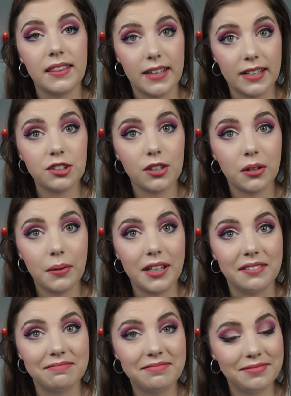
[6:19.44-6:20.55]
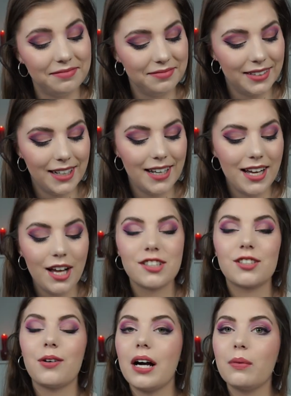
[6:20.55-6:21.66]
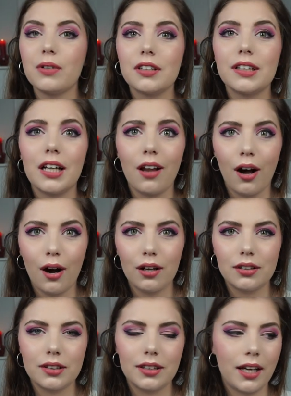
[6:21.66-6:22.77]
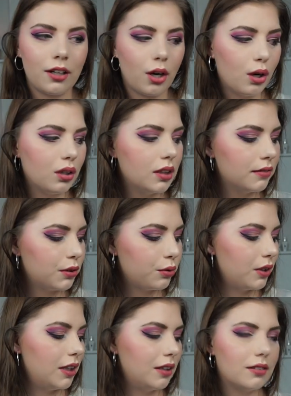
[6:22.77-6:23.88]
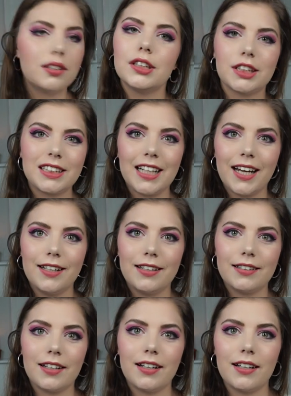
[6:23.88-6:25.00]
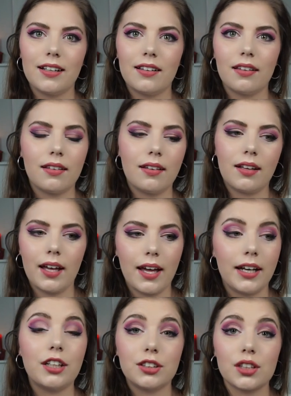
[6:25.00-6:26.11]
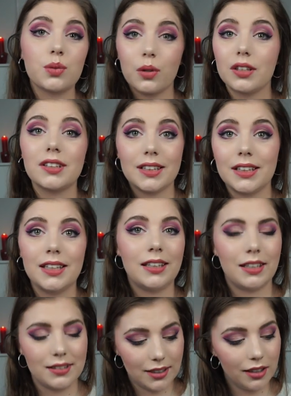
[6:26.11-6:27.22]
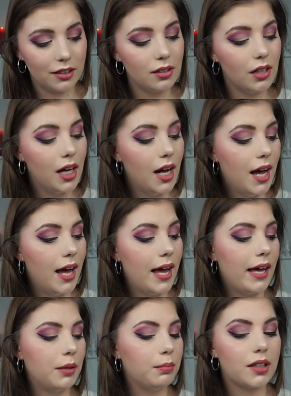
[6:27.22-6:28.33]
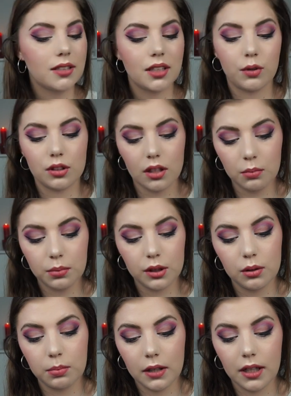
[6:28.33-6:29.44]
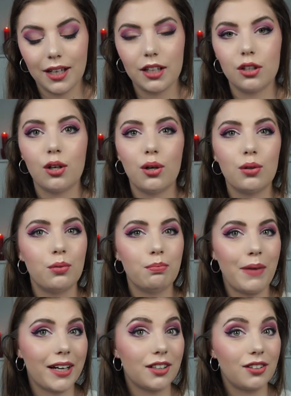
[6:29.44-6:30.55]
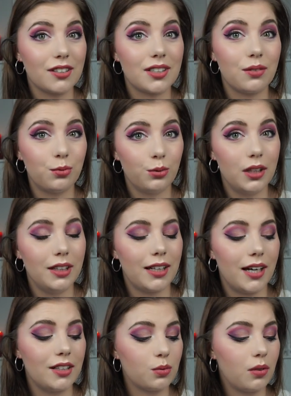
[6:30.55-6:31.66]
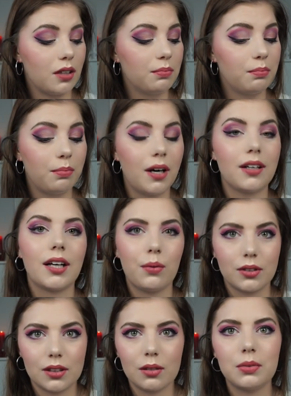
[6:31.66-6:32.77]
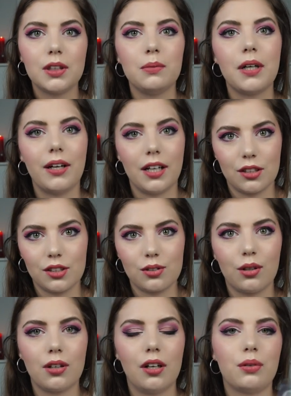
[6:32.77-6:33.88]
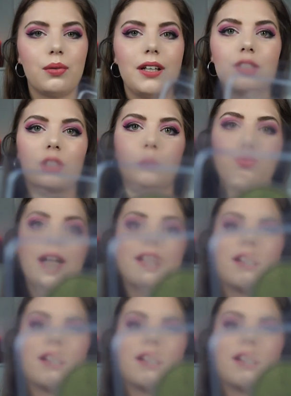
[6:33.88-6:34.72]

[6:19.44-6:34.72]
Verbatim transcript: that is not green. So I wanted a, an olive green shade and I just wanted it in, in a single and because I was on Beauty Bay, I know MAC does a really nice one, but I was on Beauty Bay and I saw Coloured Raine, so why